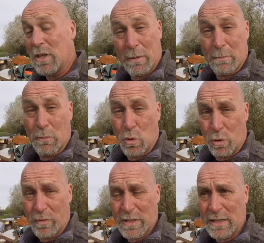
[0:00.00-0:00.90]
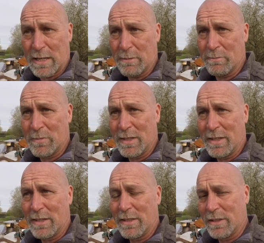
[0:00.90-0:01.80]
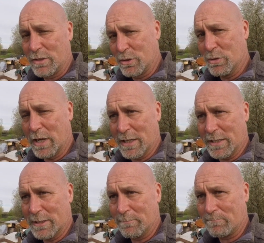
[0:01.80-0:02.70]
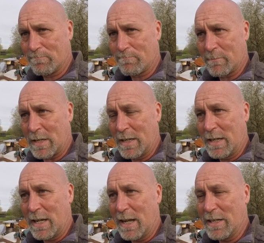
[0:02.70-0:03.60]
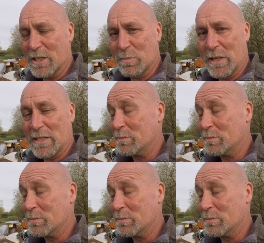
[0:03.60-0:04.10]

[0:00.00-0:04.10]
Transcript: like more of the same today. Elliot's meeting